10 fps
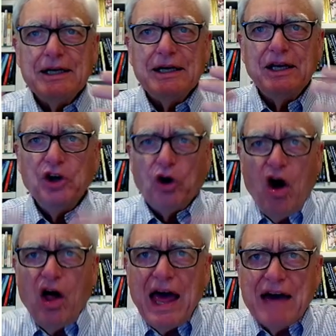You
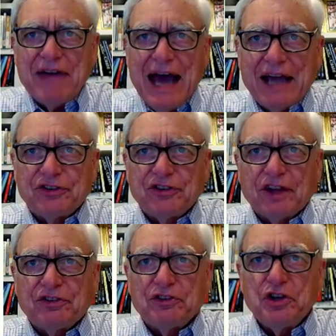all have
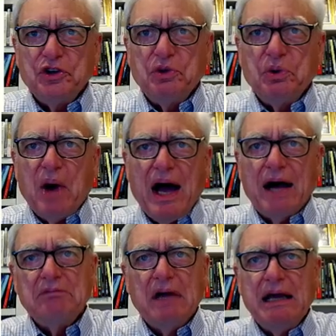access
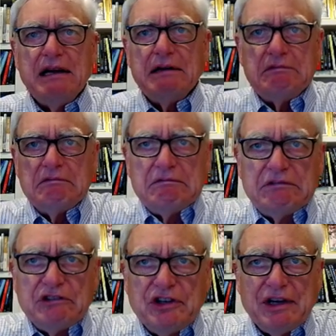to
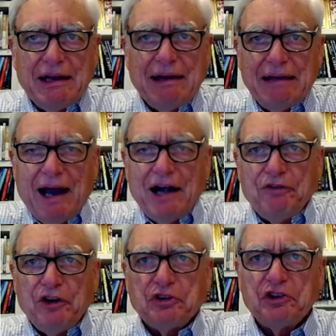
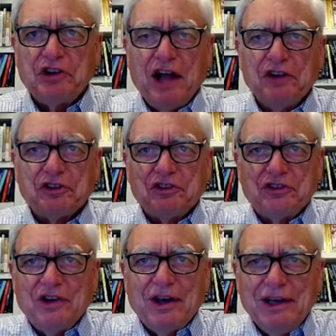artificial intelligence,
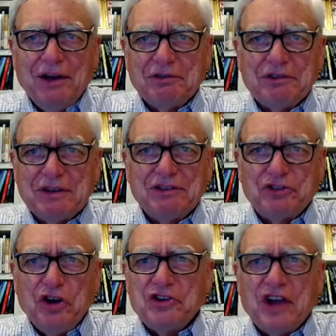
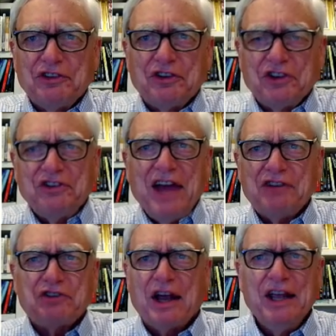search engines,
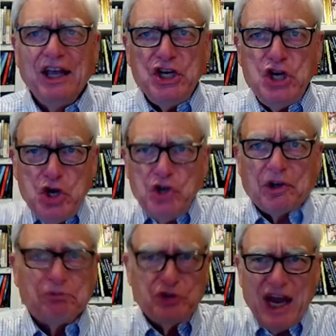etc. Use
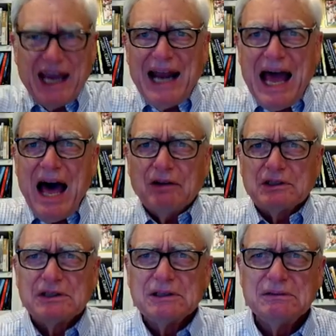them. Check it out.